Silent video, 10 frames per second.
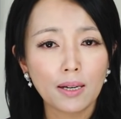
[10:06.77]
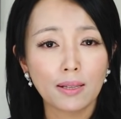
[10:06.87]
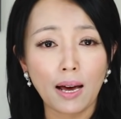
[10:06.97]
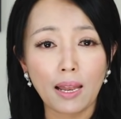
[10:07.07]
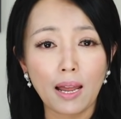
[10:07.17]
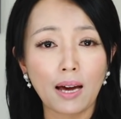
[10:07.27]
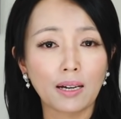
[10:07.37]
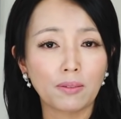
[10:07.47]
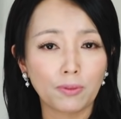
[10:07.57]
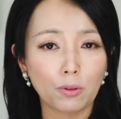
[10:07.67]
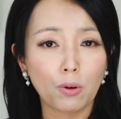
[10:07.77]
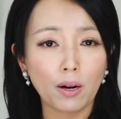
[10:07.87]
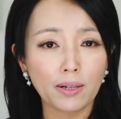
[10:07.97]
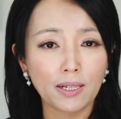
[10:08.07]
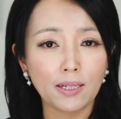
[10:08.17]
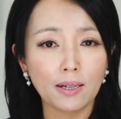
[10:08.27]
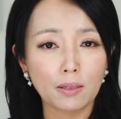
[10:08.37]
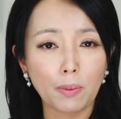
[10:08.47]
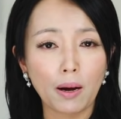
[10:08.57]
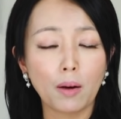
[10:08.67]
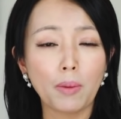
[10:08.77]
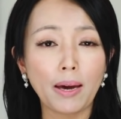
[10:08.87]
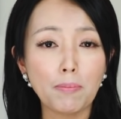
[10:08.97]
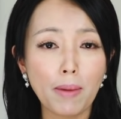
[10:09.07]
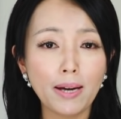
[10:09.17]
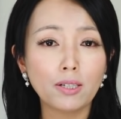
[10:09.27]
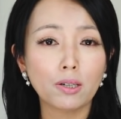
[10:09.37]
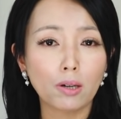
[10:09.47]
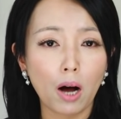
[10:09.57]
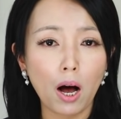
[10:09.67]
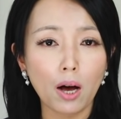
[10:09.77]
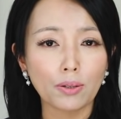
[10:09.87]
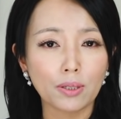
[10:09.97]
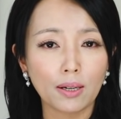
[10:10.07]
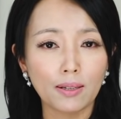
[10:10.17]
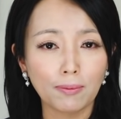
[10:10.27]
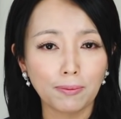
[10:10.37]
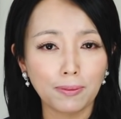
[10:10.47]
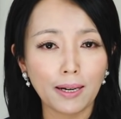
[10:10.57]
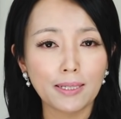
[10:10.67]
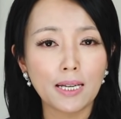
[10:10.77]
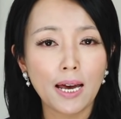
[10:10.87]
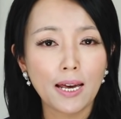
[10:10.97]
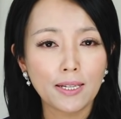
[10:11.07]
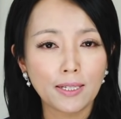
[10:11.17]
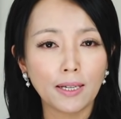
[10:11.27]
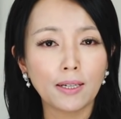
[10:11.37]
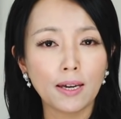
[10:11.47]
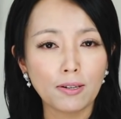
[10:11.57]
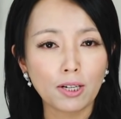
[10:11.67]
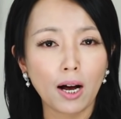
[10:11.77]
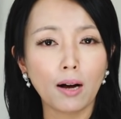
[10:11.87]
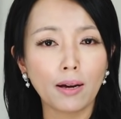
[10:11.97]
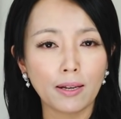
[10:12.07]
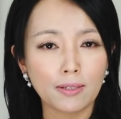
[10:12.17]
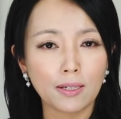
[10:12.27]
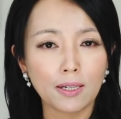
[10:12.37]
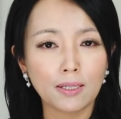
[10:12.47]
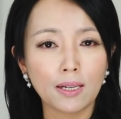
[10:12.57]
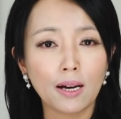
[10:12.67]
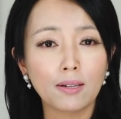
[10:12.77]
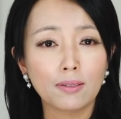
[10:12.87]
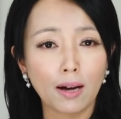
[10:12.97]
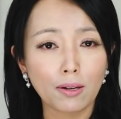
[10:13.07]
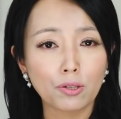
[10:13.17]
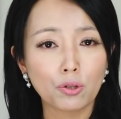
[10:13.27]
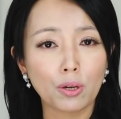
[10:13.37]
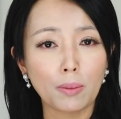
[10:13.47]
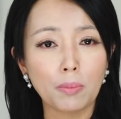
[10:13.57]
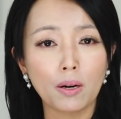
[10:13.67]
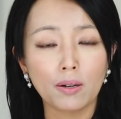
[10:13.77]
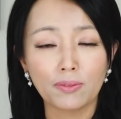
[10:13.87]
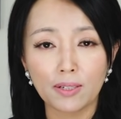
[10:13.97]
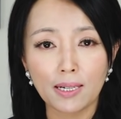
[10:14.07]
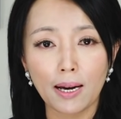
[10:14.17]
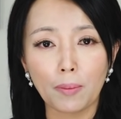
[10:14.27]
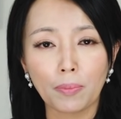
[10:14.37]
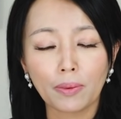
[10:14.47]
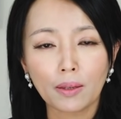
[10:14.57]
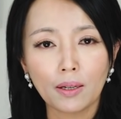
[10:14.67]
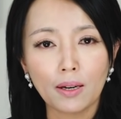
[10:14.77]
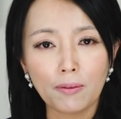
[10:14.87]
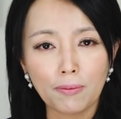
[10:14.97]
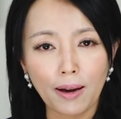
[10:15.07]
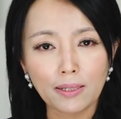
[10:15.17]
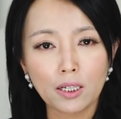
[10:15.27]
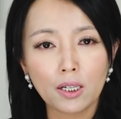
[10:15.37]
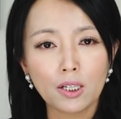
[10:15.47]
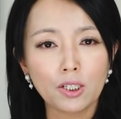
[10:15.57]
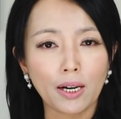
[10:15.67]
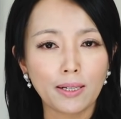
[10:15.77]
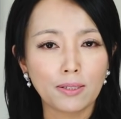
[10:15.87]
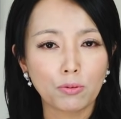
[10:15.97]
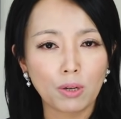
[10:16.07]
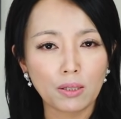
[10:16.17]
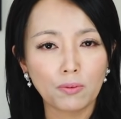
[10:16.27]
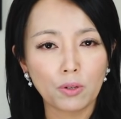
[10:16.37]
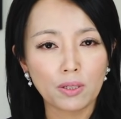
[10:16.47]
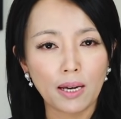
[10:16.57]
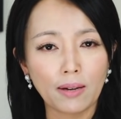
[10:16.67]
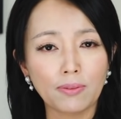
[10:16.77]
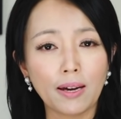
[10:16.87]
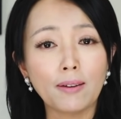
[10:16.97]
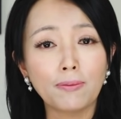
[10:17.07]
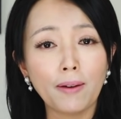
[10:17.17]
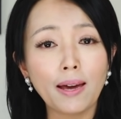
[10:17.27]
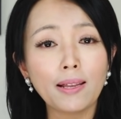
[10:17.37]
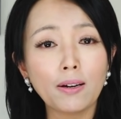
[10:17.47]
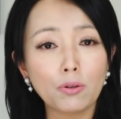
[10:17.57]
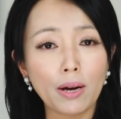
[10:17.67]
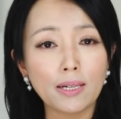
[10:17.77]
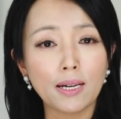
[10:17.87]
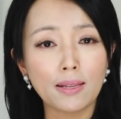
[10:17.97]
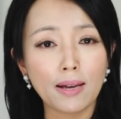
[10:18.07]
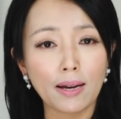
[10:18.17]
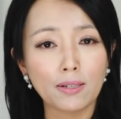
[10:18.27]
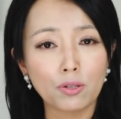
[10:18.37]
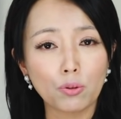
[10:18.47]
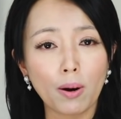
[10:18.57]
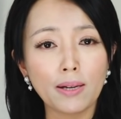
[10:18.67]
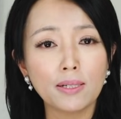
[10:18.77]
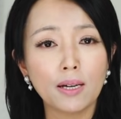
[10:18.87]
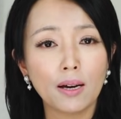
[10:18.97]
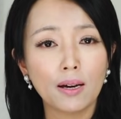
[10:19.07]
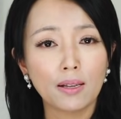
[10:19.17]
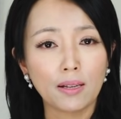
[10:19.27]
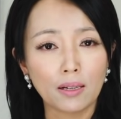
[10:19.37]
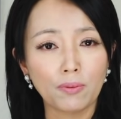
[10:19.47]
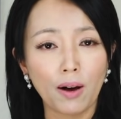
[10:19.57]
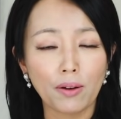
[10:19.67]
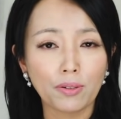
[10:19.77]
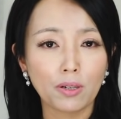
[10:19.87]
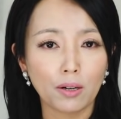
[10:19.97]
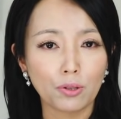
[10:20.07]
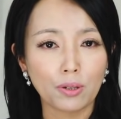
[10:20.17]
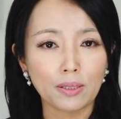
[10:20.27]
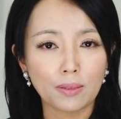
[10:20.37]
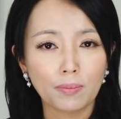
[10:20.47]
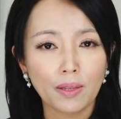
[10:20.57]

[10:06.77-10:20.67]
That lack of quality has become a major cause in the floods seen in towns and cities downstream of the dam. In fact, Chinese reservoirs have a failure rate that is twice that of other countries.